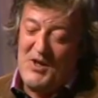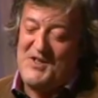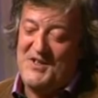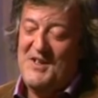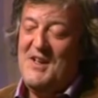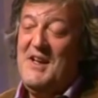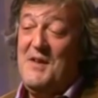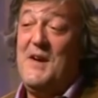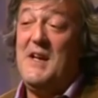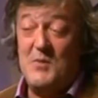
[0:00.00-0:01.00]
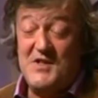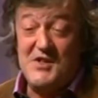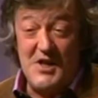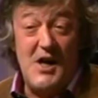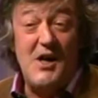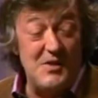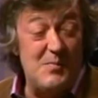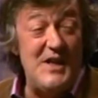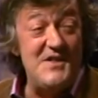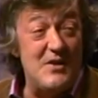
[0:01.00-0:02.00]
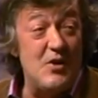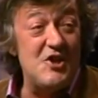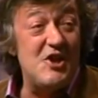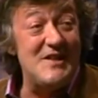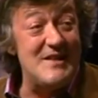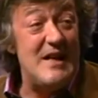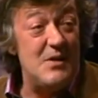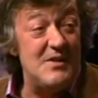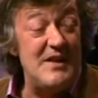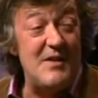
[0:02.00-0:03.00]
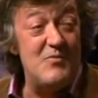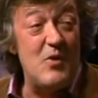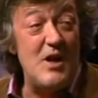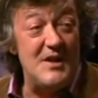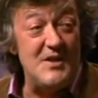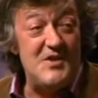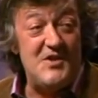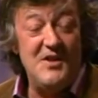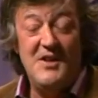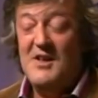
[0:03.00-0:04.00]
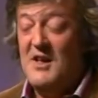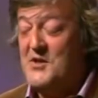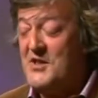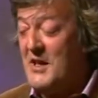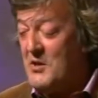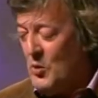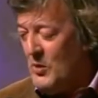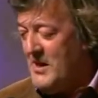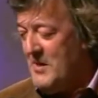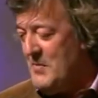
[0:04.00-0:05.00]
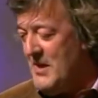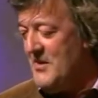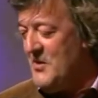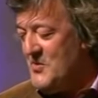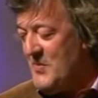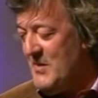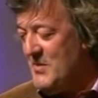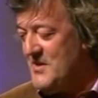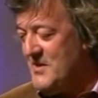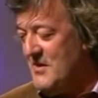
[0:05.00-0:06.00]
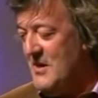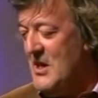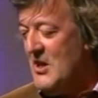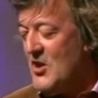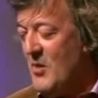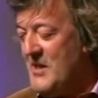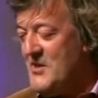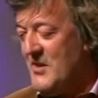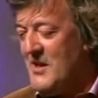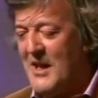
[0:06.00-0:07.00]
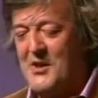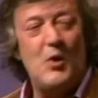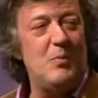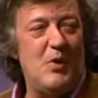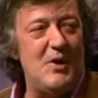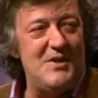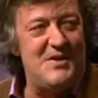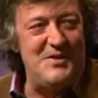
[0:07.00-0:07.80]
it was, in fact, it was such a hard place, it got shut down. It had riots. I used to get called up by the newspapers to comment on it, like an old boy